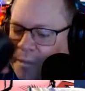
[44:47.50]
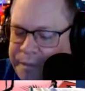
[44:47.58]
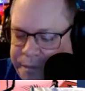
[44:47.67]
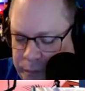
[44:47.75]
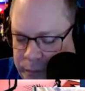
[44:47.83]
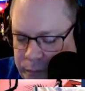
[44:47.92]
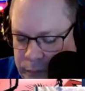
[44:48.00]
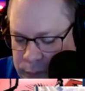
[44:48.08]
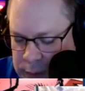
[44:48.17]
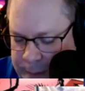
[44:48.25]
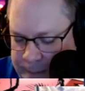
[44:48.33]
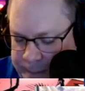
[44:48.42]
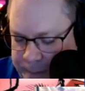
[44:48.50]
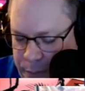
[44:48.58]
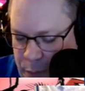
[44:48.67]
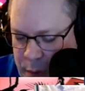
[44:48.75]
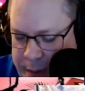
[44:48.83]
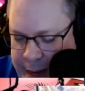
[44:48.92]
Well,
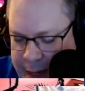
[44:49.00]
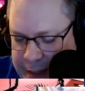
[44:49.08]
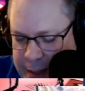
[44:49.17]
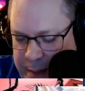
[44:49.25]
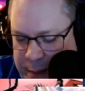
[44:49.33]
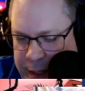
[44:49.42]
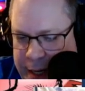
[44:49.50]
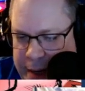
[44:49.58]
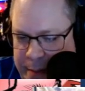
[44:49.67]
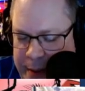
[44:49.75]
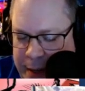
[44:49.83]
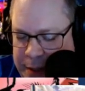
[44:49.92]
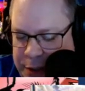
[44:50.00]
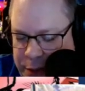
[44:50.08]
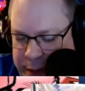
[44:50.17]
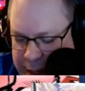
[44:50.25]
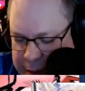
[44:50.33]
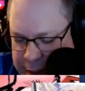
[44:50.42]
well, yeah, because the Millennium issue,
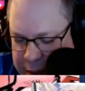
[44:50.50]
next